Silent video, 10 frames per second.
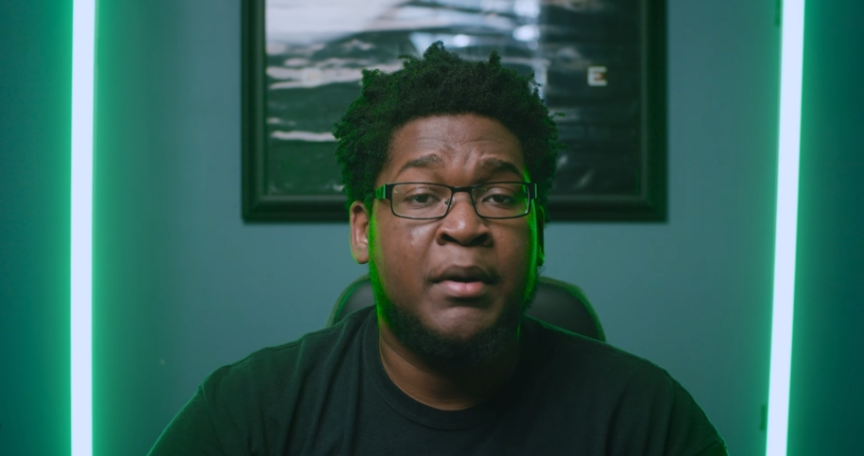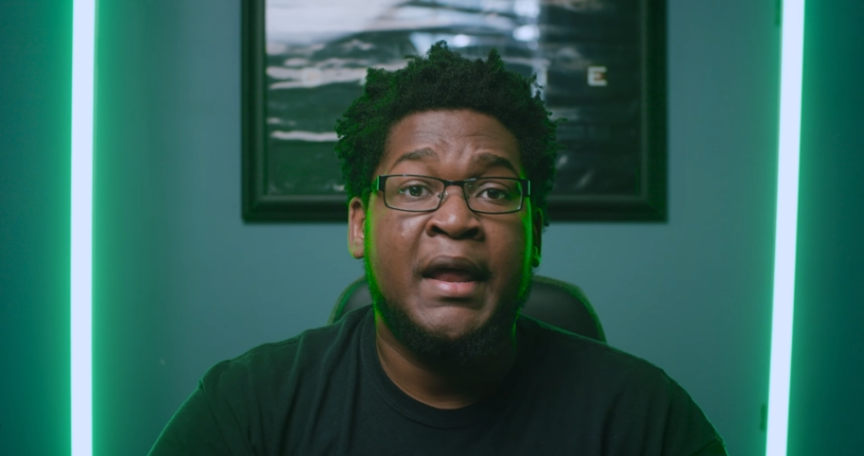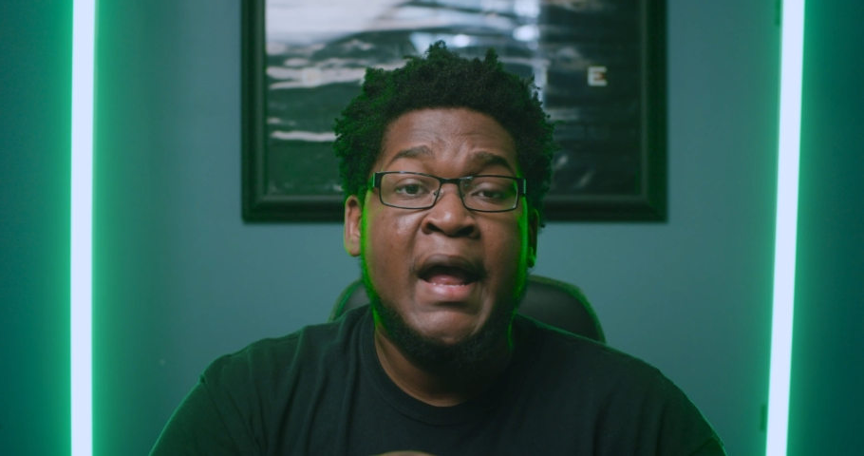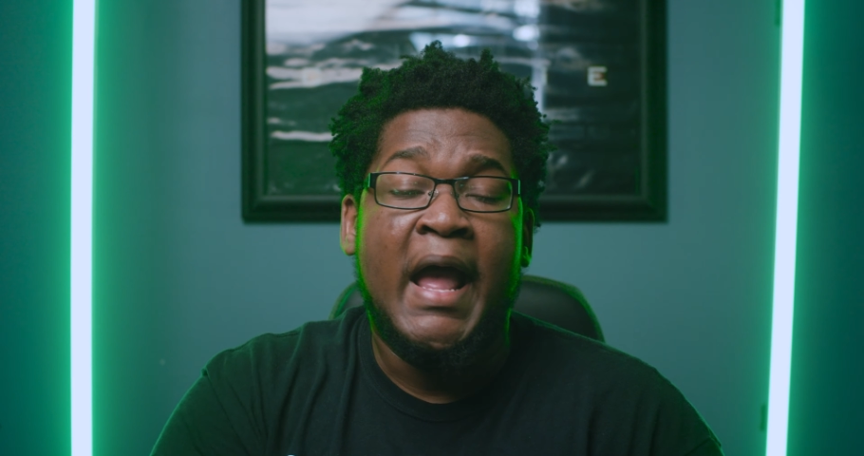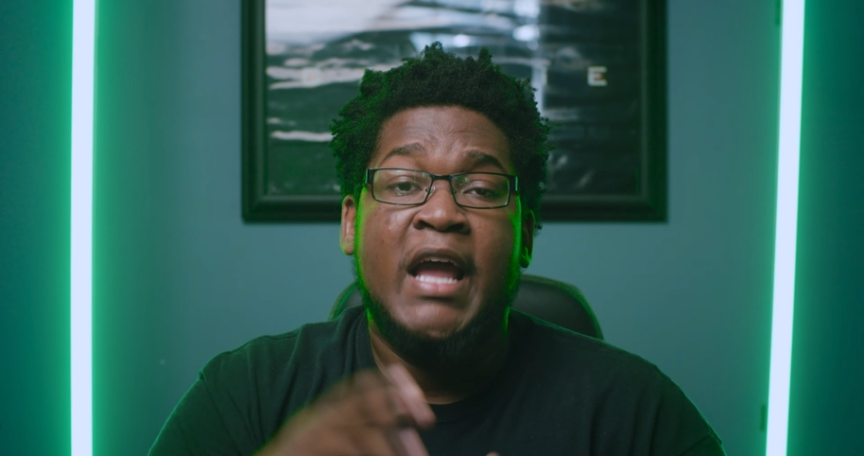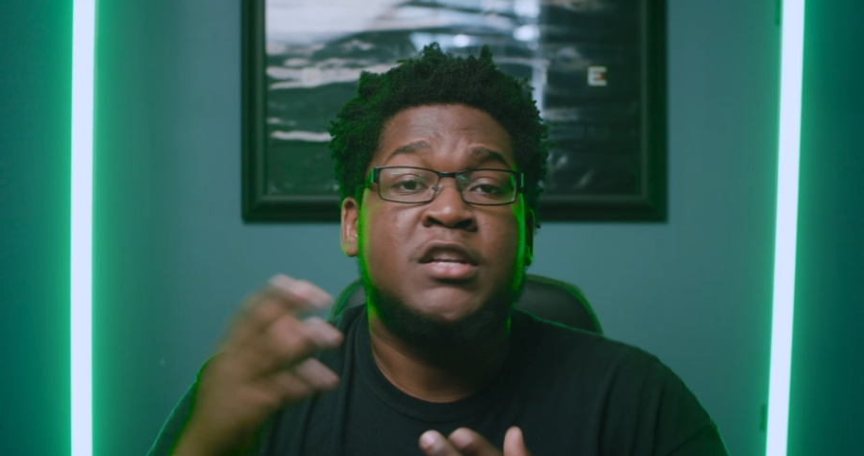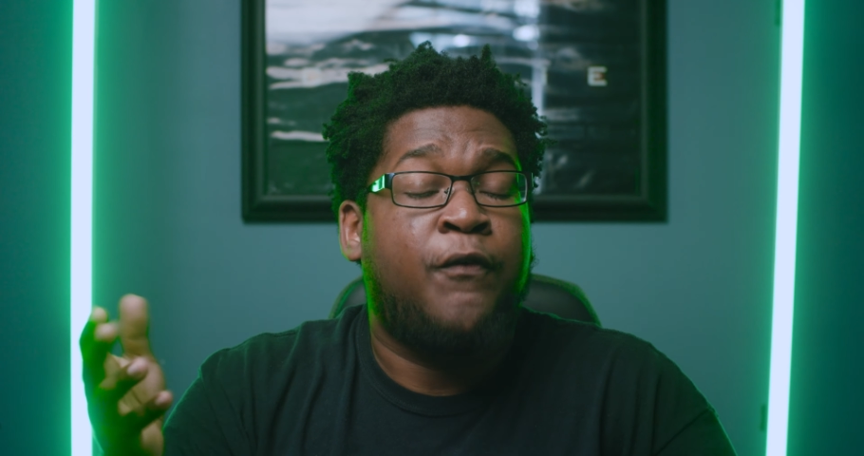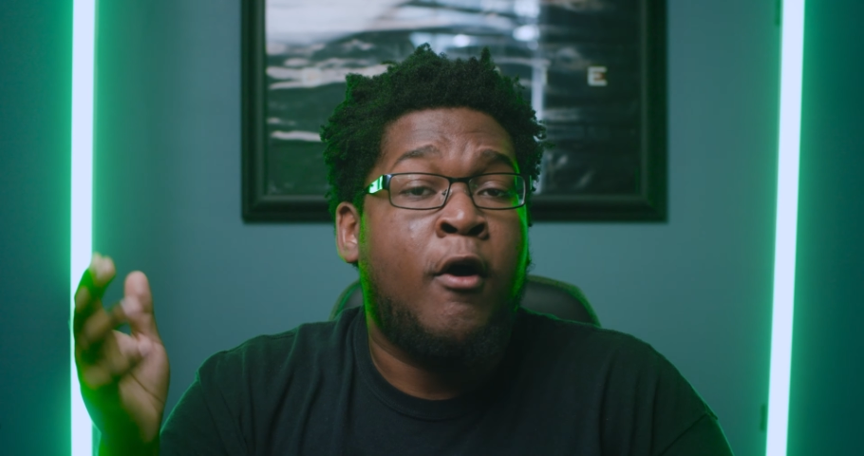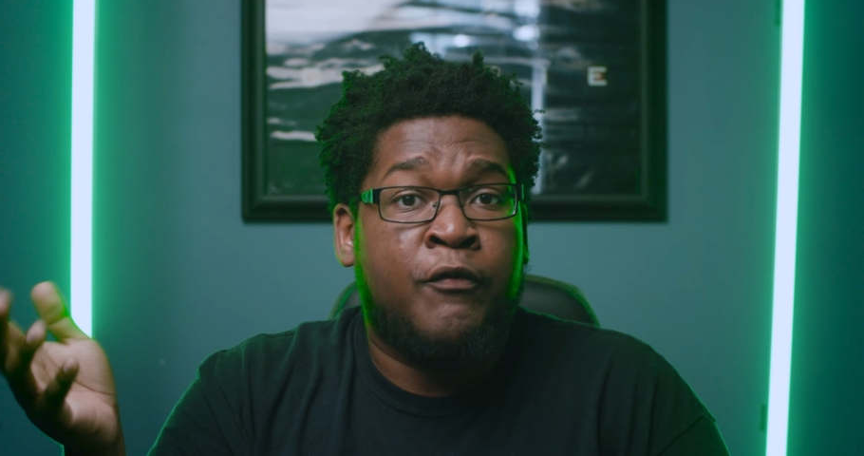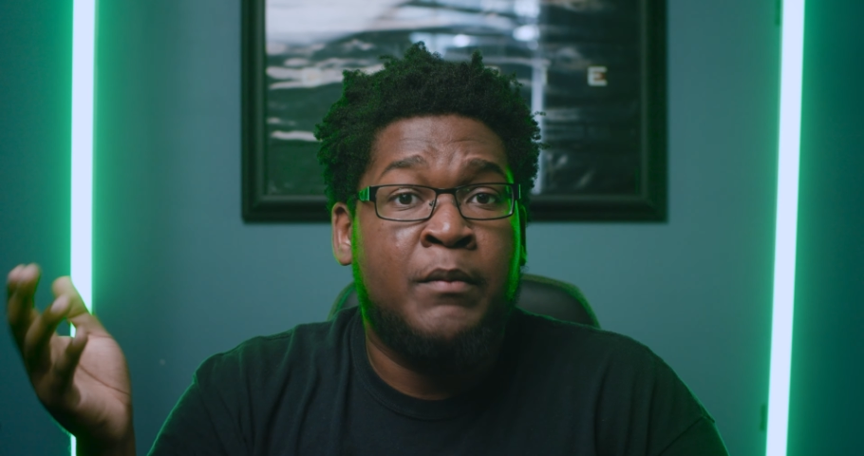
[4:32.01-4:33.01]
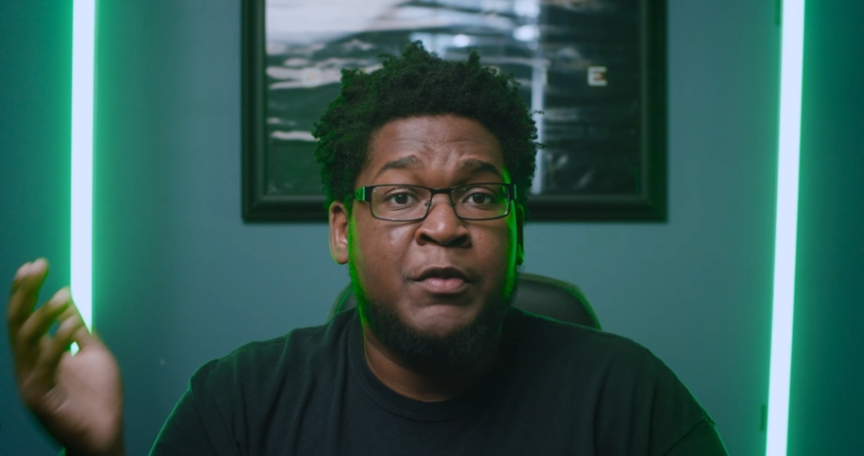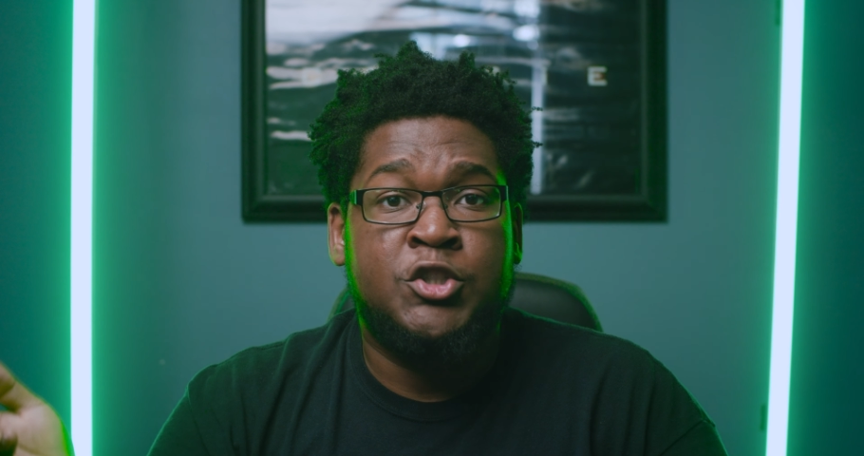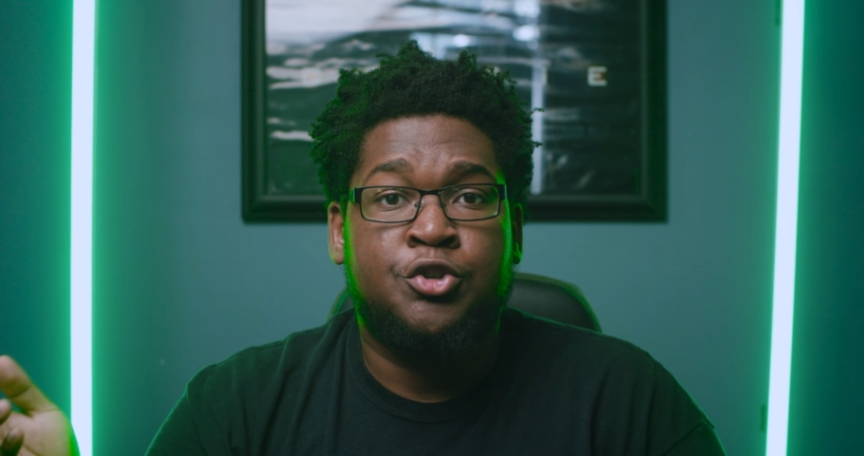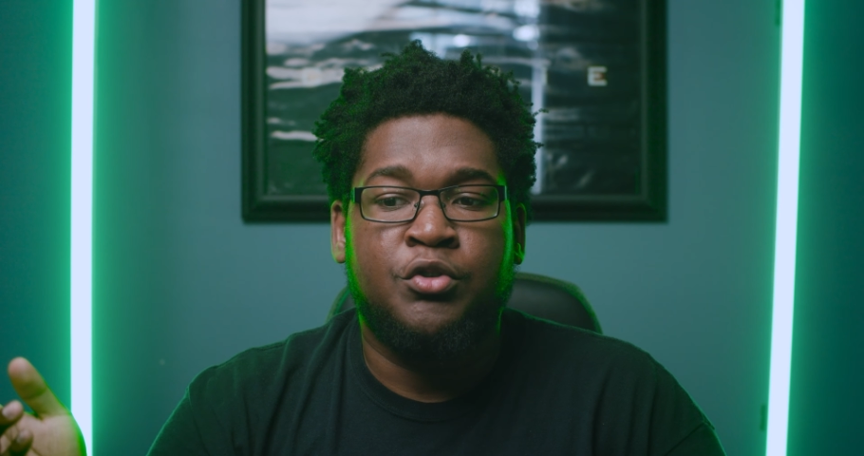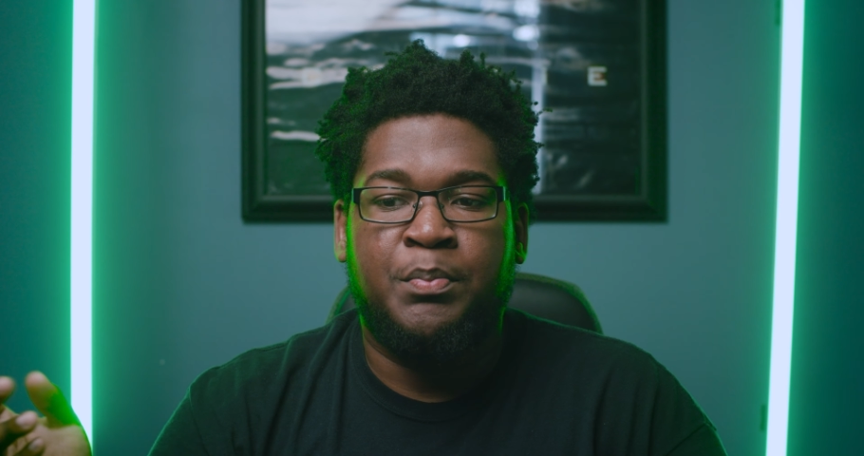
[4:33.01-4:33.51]
but it's far from the
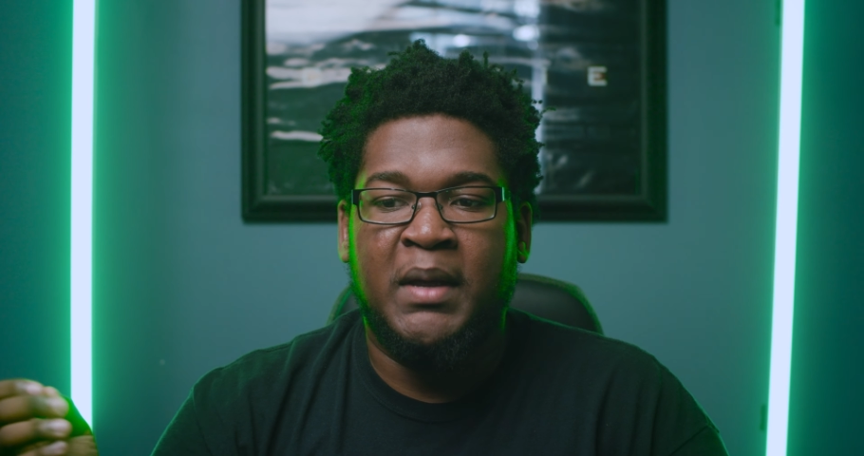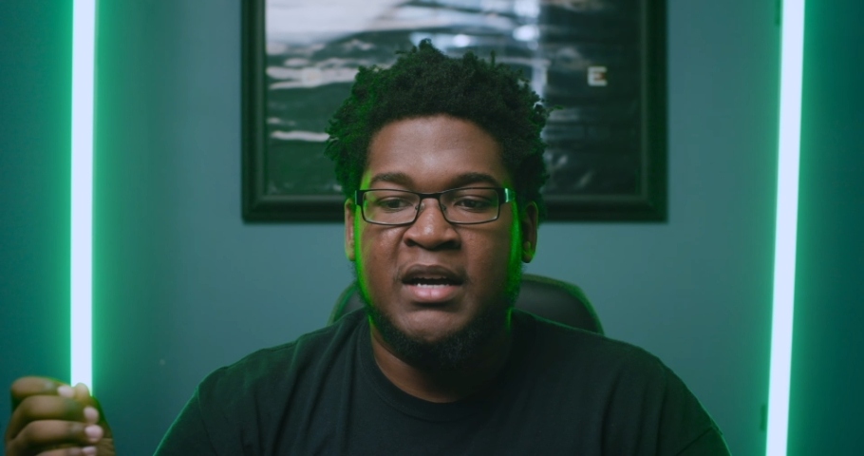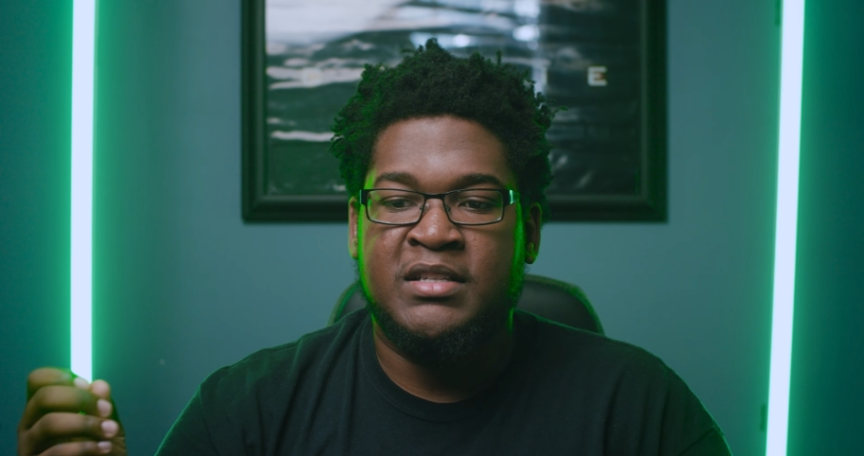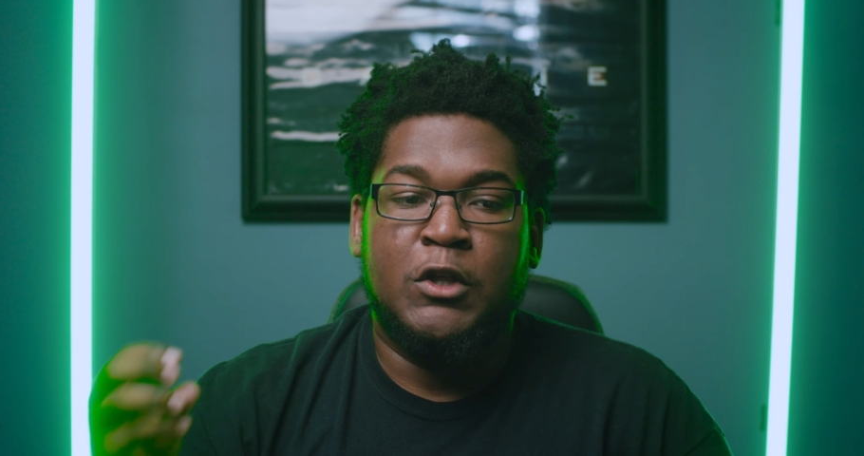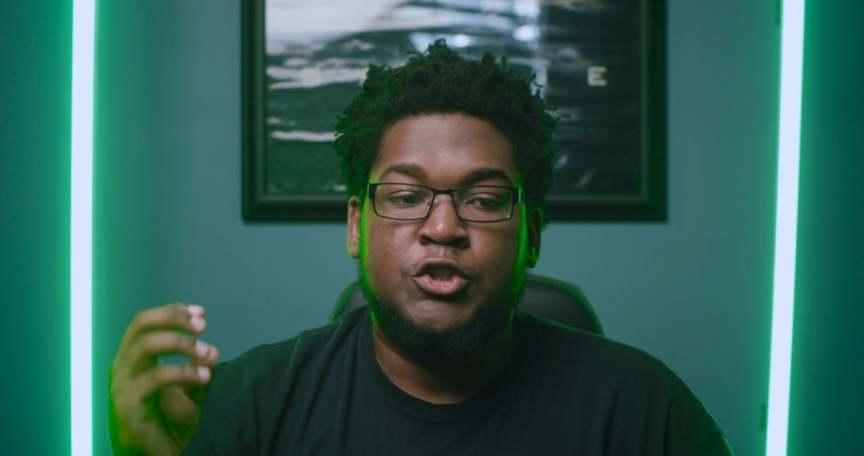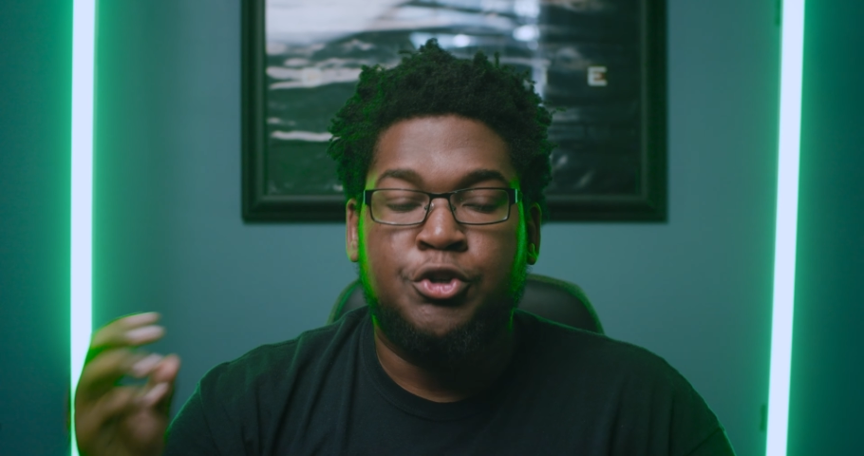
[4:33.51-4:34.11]
truth because the